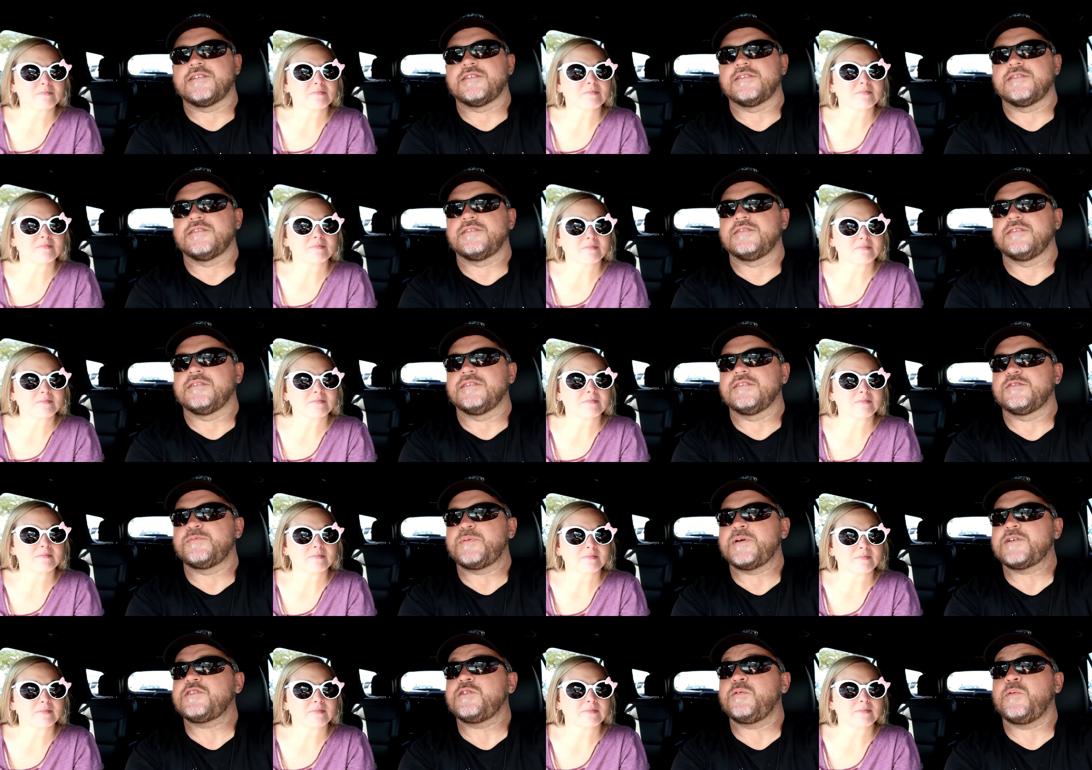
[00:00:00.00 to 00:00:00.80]
Speaker 1: and
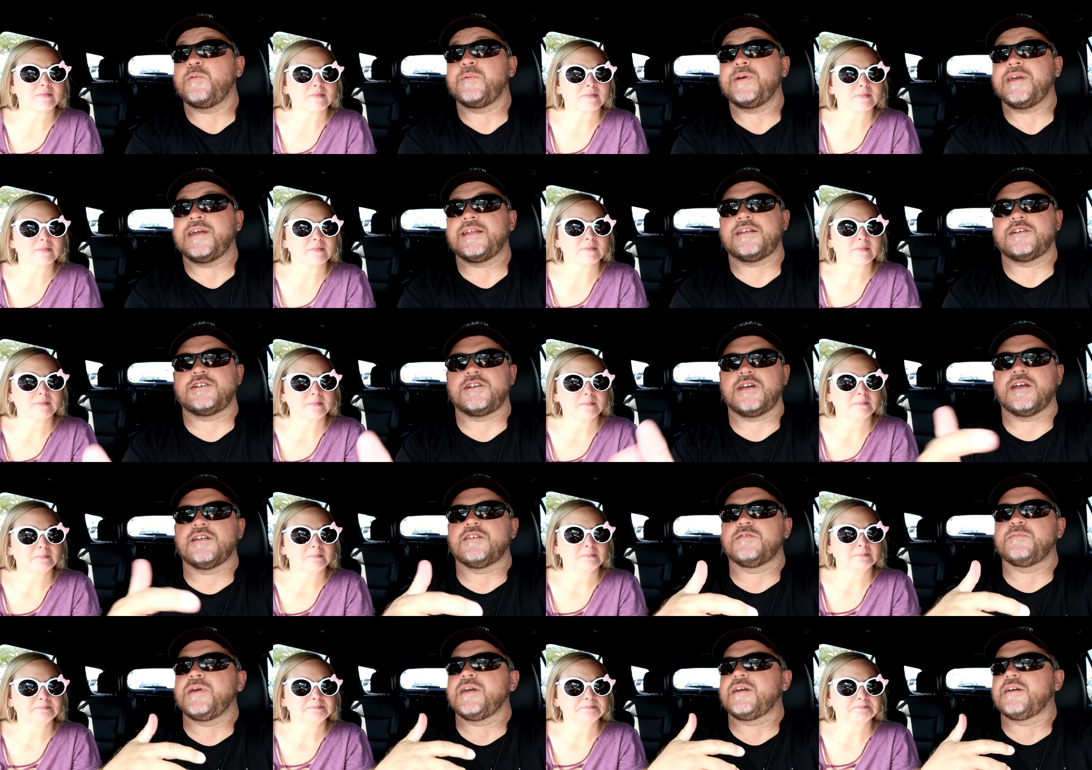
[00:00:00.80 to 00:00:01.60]
especially when we get the
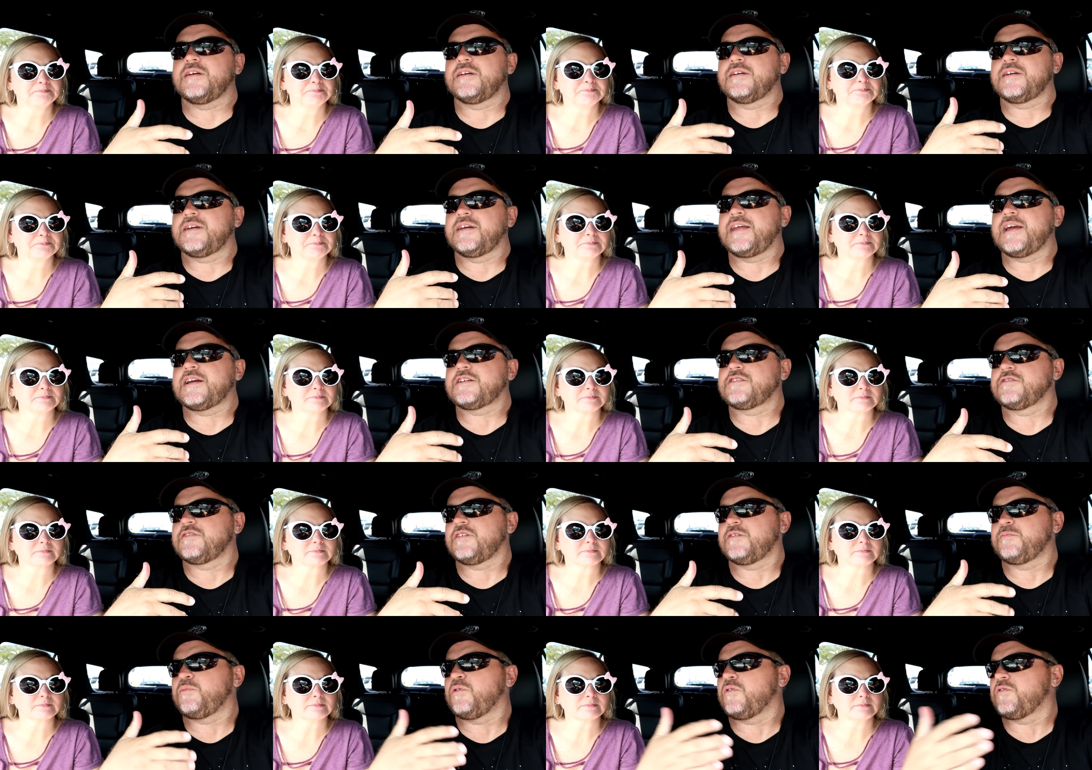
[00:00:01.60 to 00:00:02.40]
chance to make
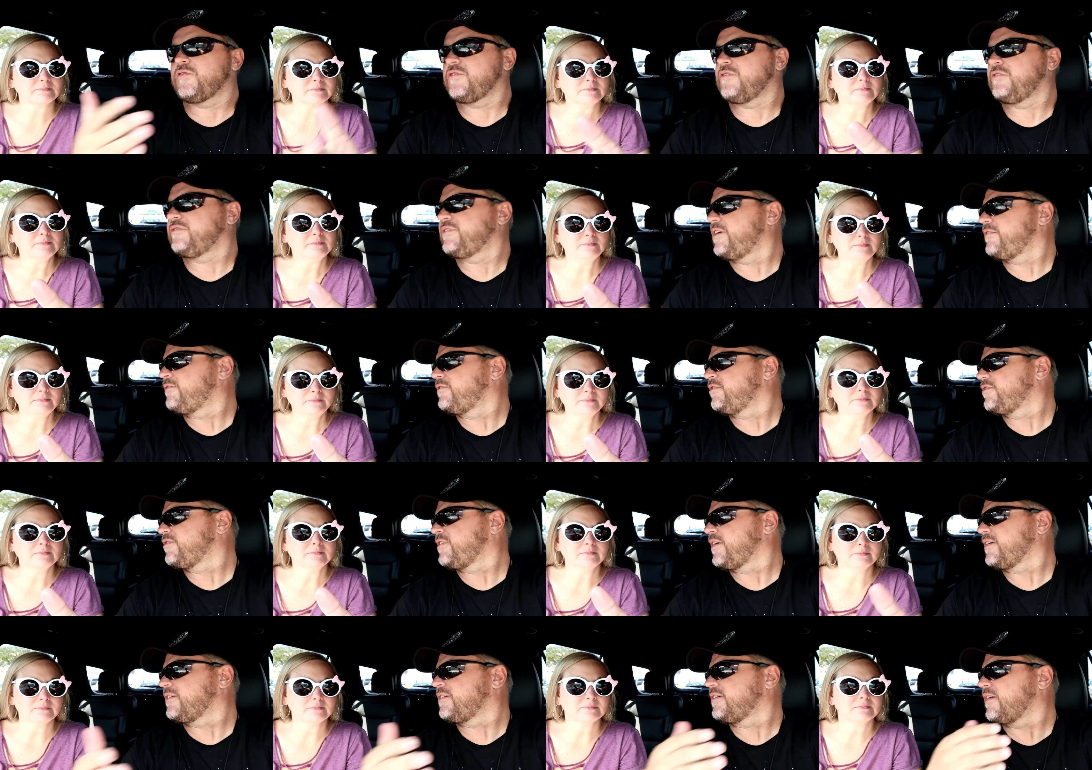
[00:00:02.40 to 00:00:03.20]
connections on personal
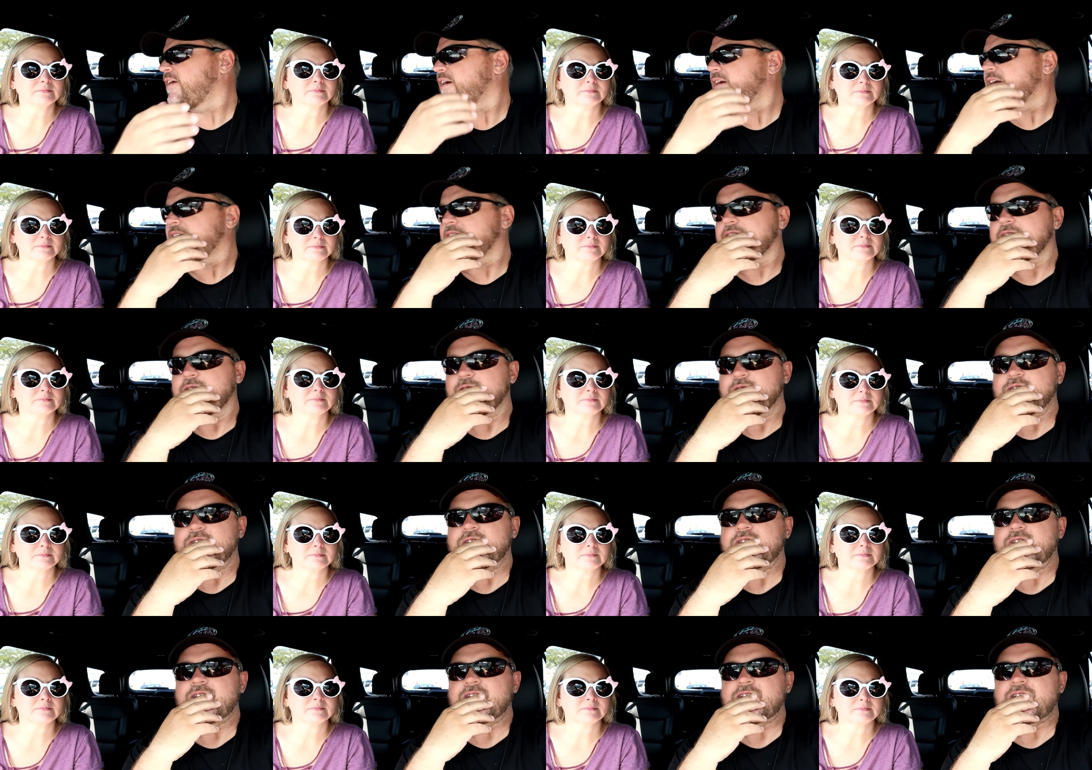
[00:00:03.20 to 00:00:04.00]
levels like today. It
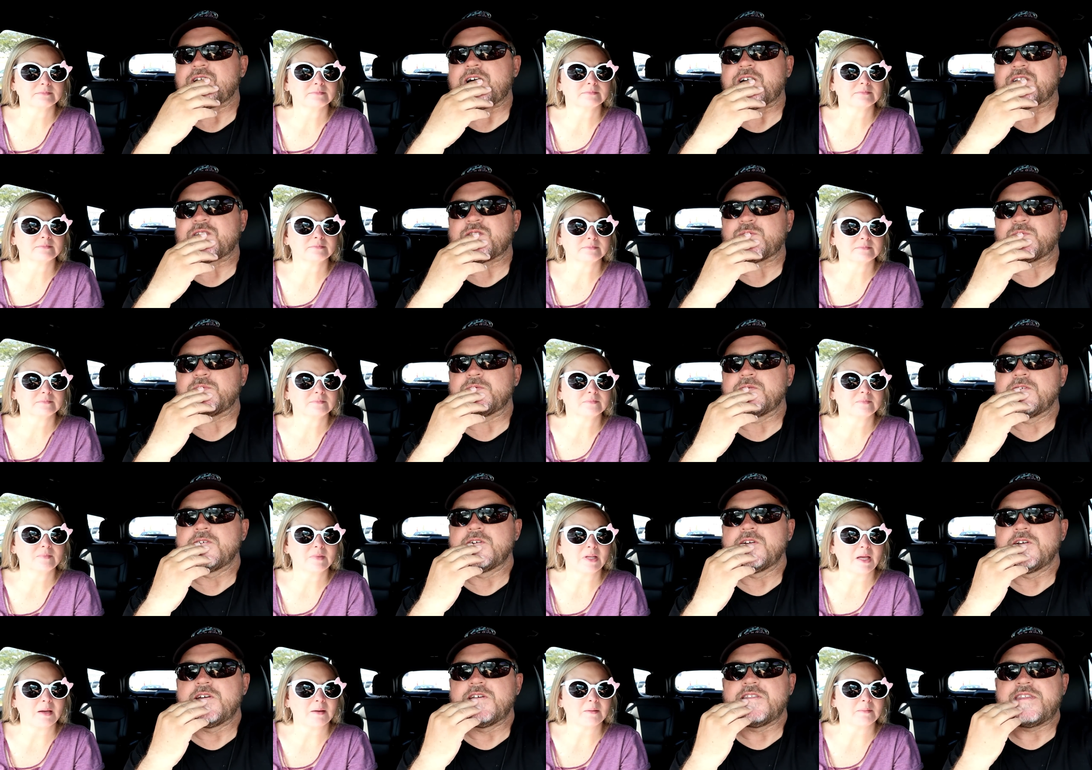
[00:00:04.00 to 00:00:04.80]
was, it's awesome.
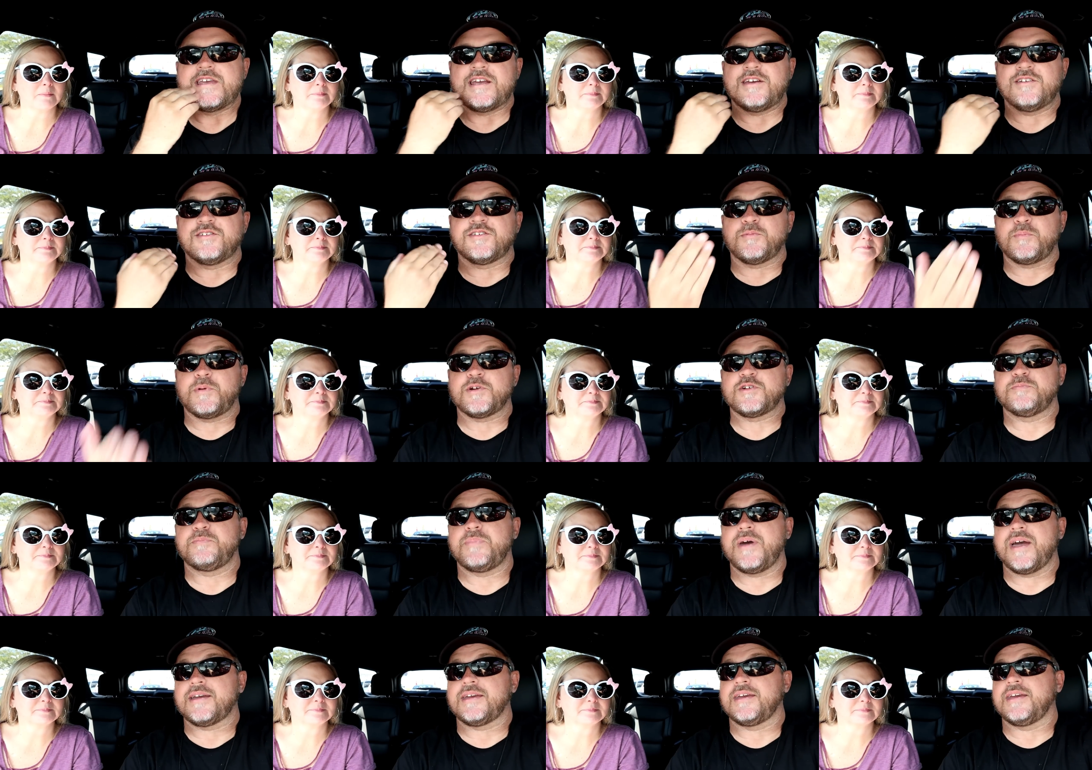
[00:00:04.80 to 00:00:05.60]
Yeah. Thank you so
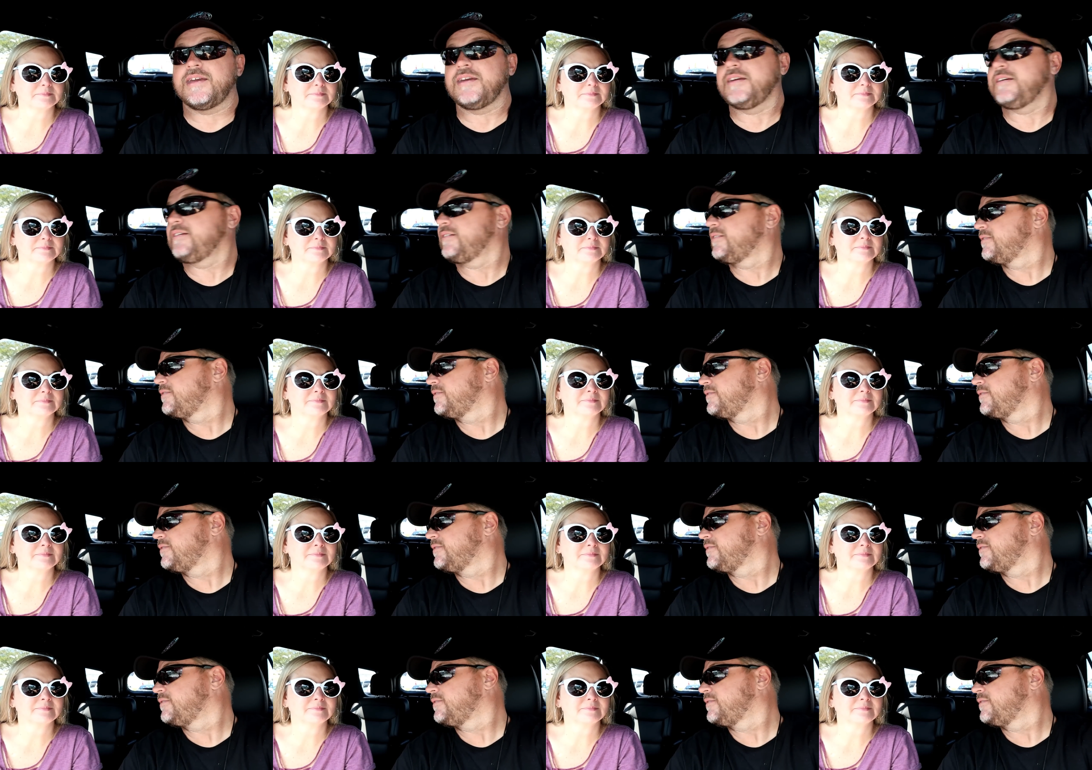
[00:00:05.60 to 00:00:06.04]
much, Becky,